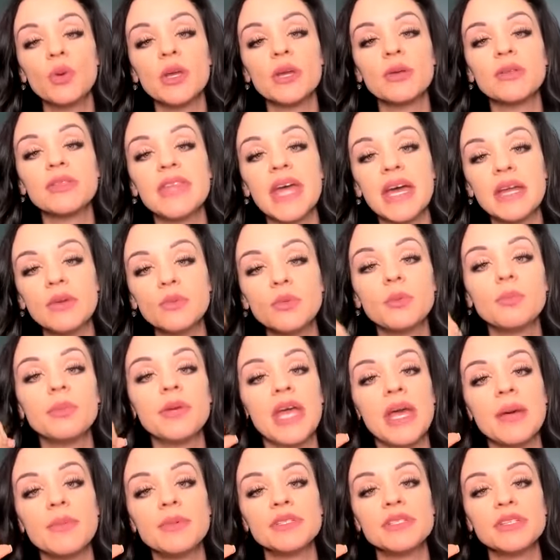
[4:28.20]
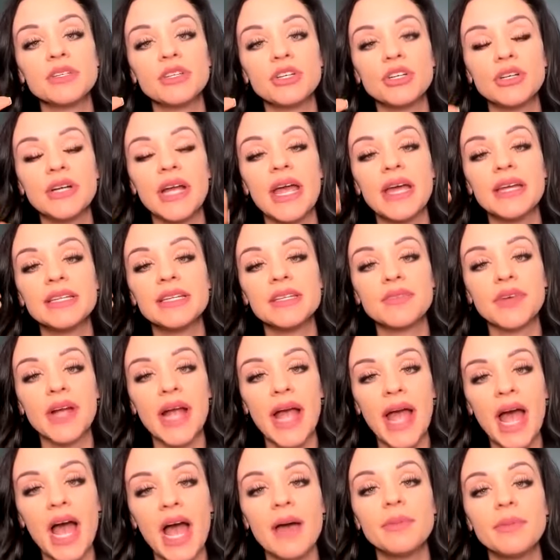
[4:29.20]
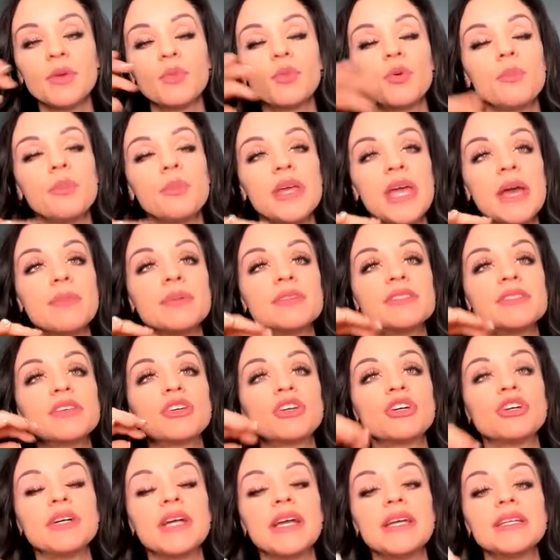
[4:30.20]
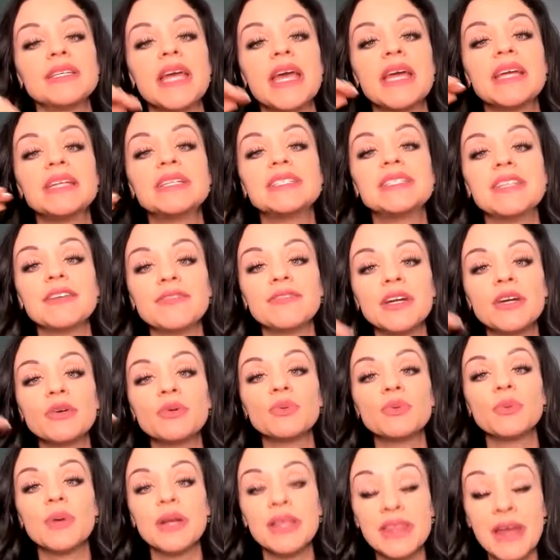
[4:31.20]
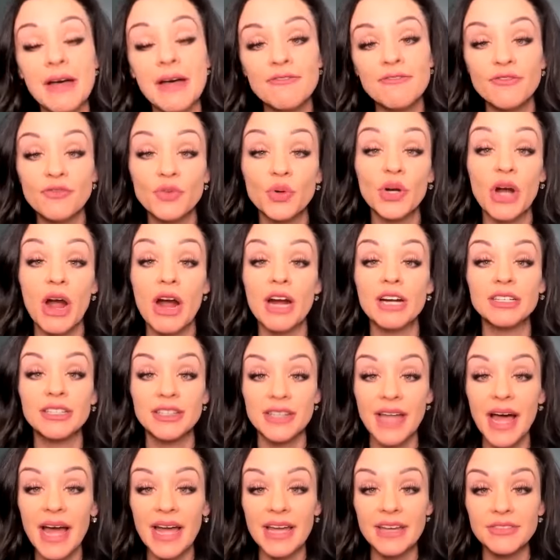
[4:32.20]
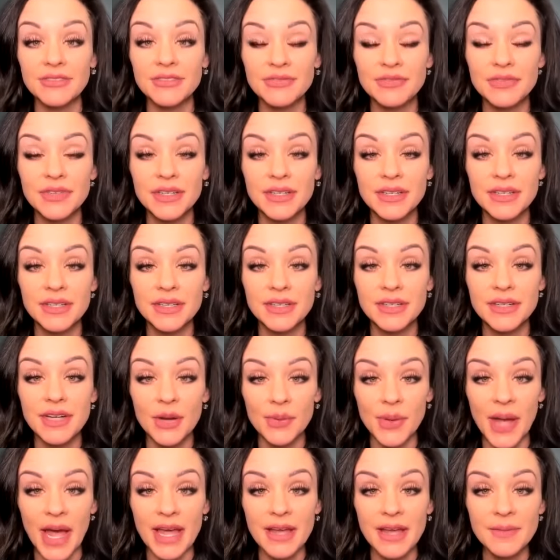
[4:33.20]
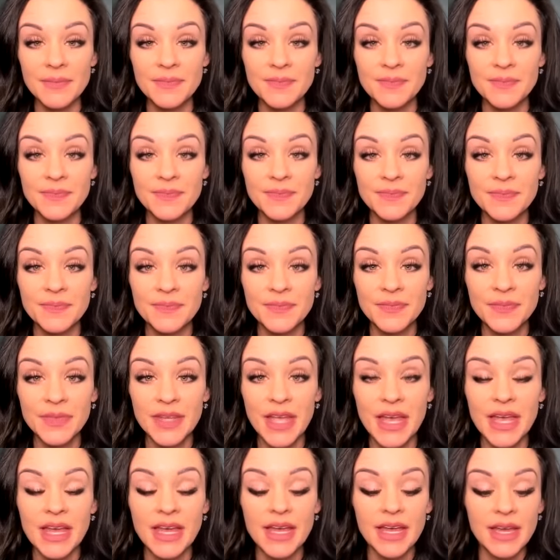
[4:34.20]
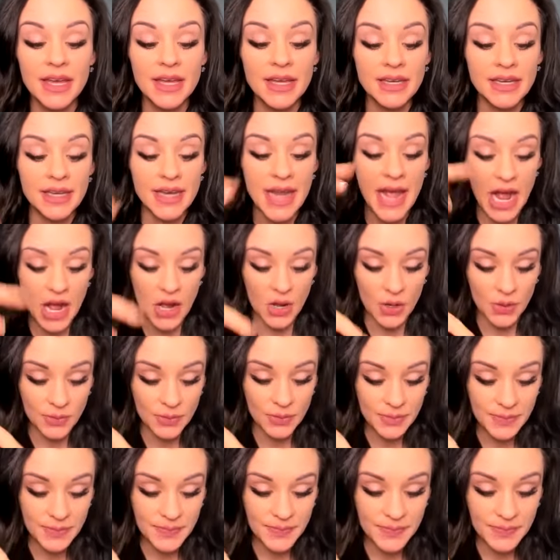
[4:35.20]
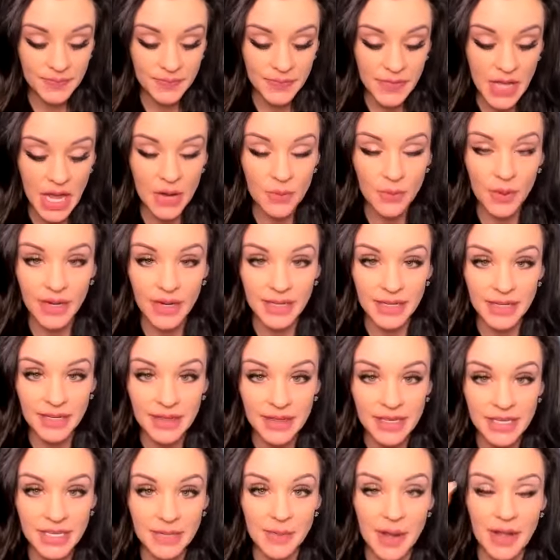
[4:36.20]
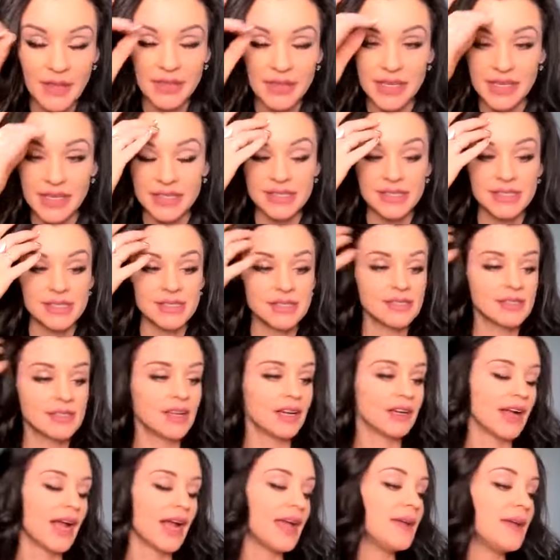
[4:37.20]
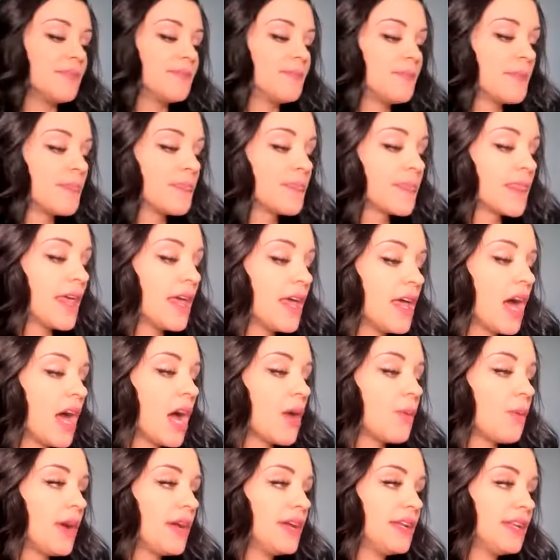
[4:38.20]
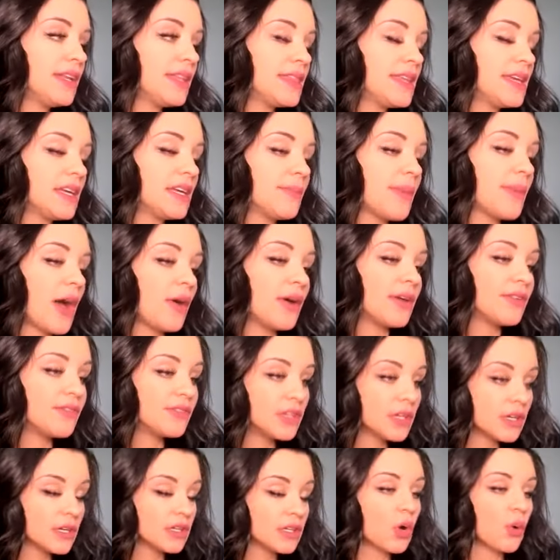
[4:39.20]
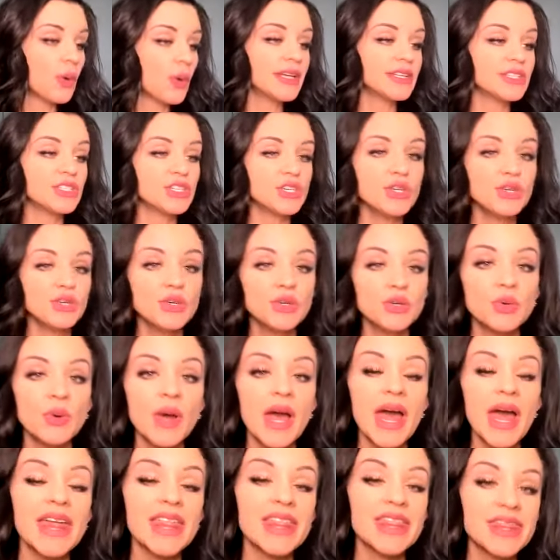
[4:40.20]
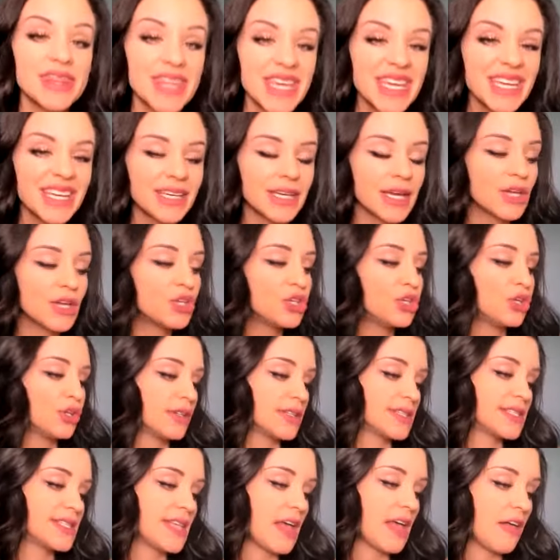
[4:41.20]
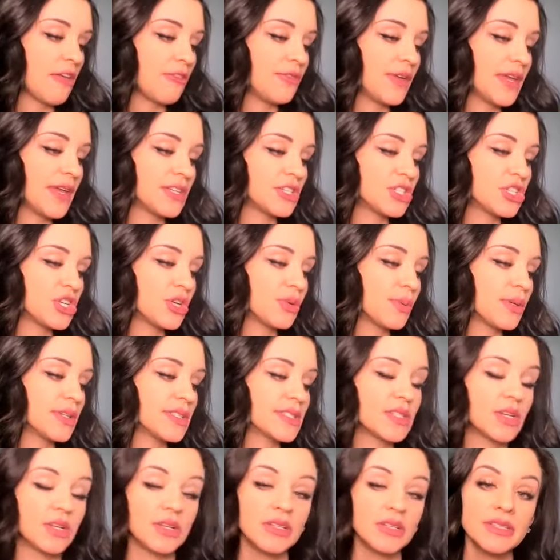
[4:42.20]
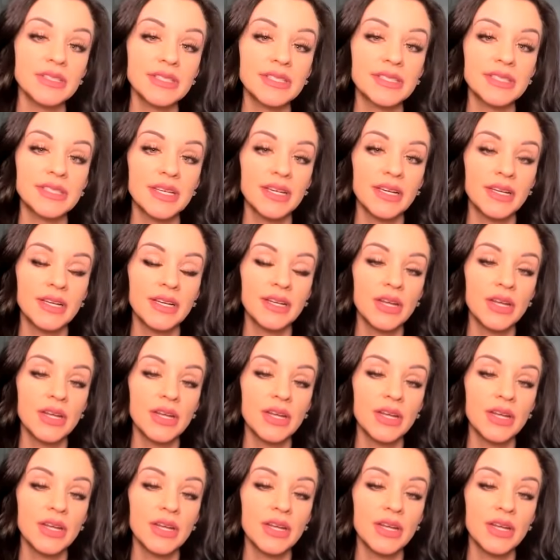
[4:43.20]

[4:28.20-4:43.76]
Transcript: we then will be able to create a different habit. We'll be able to create a different rhythm for our life. Okay. Now, I want you to think about this. All right. I want you to think about if you're going to think yourself into results,